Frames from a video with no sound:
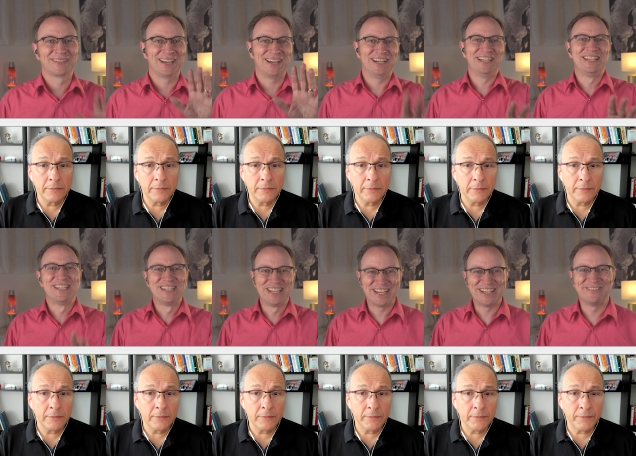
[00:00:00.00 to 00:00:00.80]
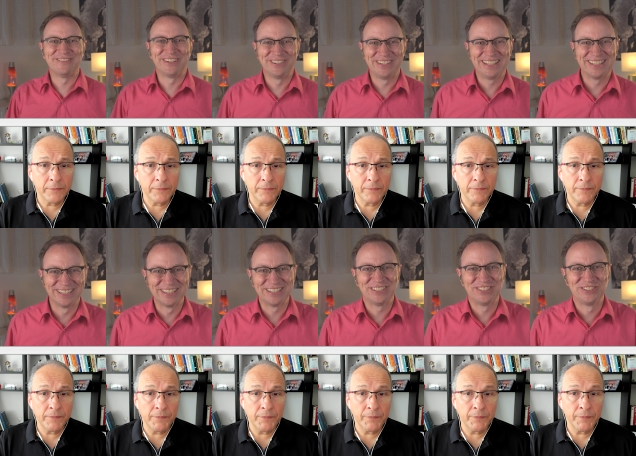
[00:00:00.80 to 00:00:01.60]
Speaker 1: I love how
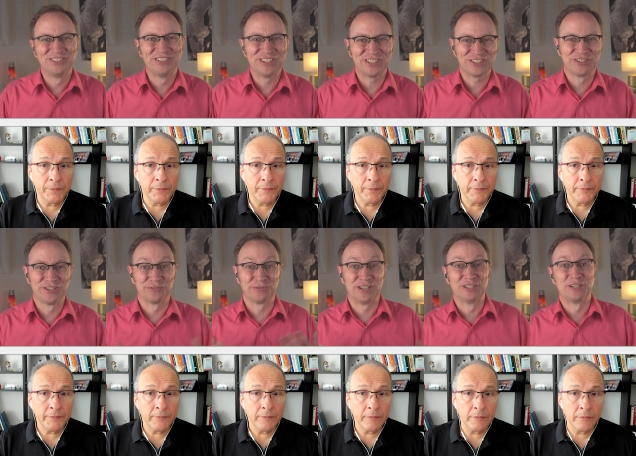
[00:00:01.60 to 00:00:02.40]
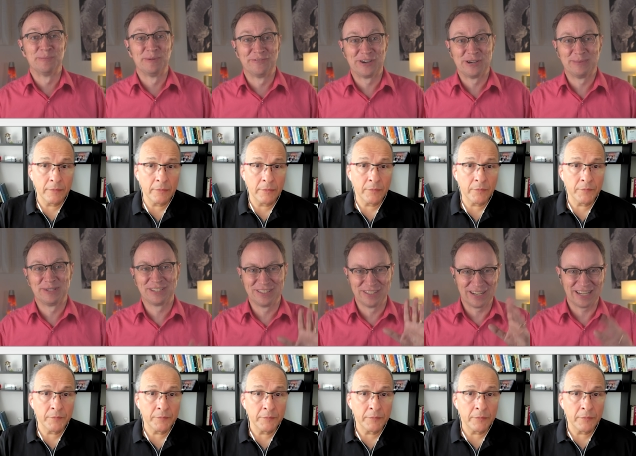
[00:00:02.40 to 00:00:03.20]
easy it is to adjust your runtime
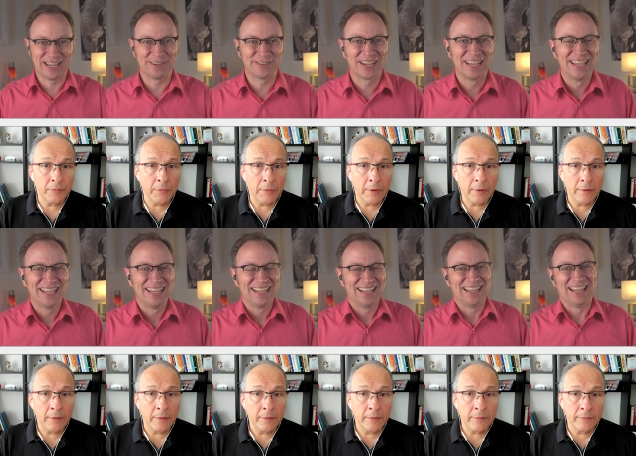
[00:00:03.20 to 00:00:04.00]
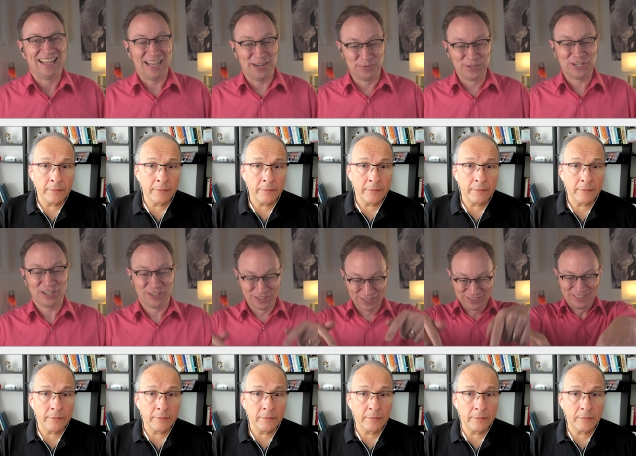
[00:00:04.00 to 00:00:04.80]
environment in the cloud. Uh, I
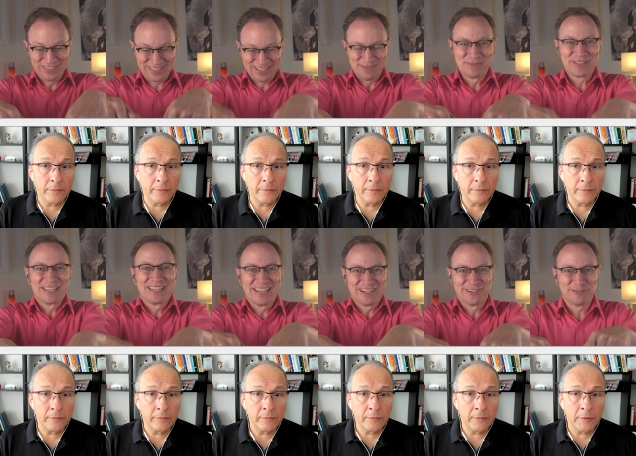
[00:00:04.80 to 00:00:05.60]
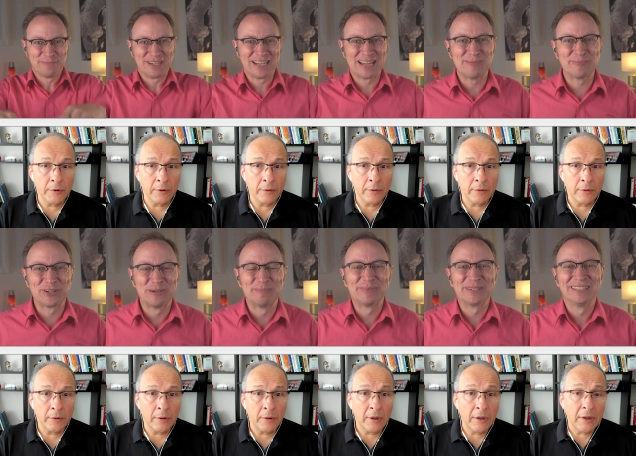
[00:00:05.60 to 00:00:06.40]
wish I could do the same thing here on my
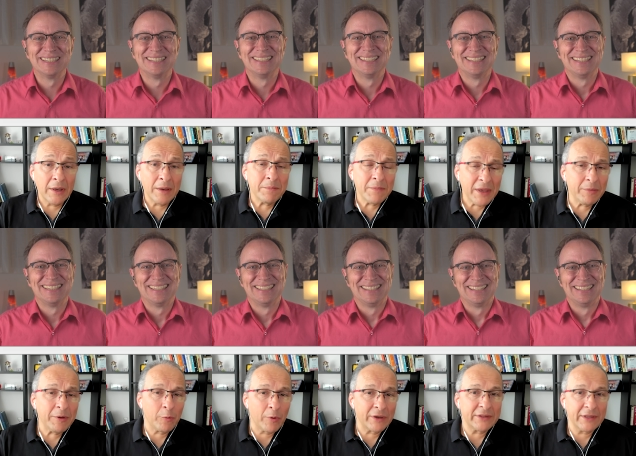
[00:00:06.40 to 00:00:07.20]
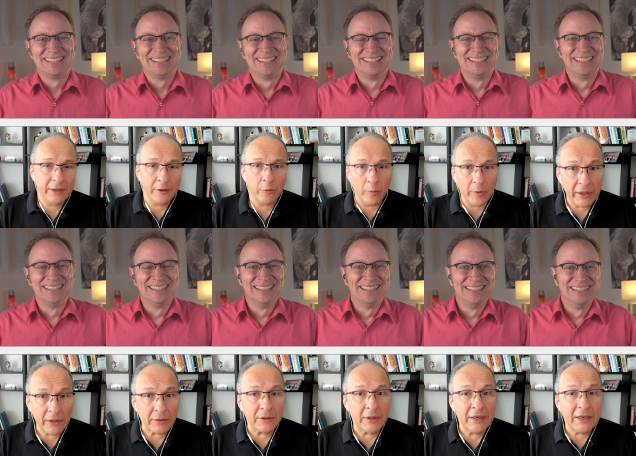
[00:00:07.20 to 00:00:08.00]
laptop. Maybe one day you
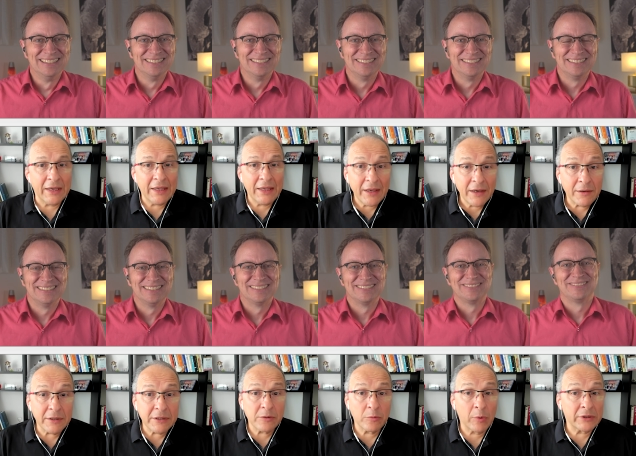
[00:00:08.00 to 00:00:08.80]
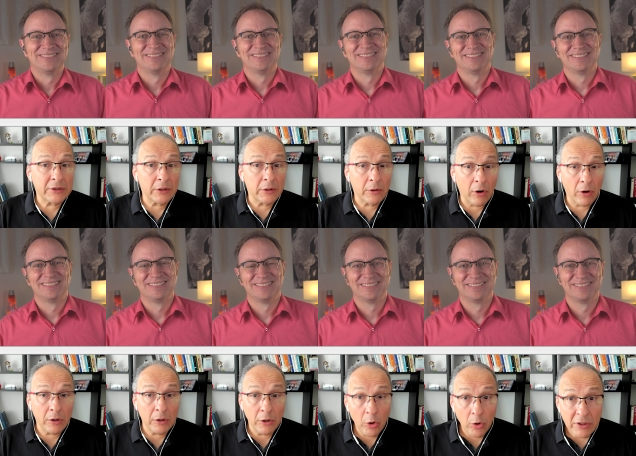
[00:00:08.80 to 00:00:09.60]
will. Here is what a
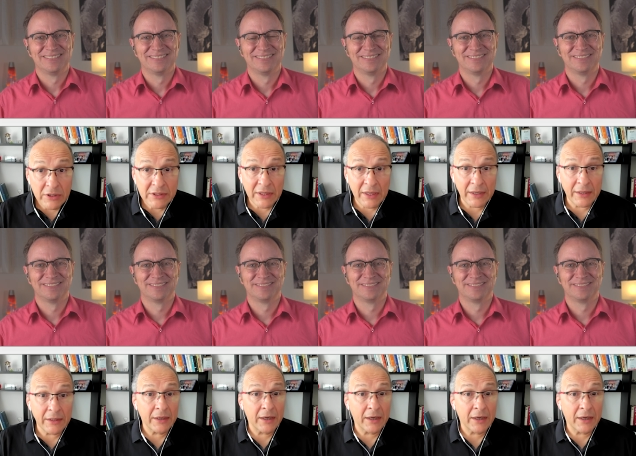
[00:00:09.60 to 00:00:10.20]
log
Speaker 2: looks like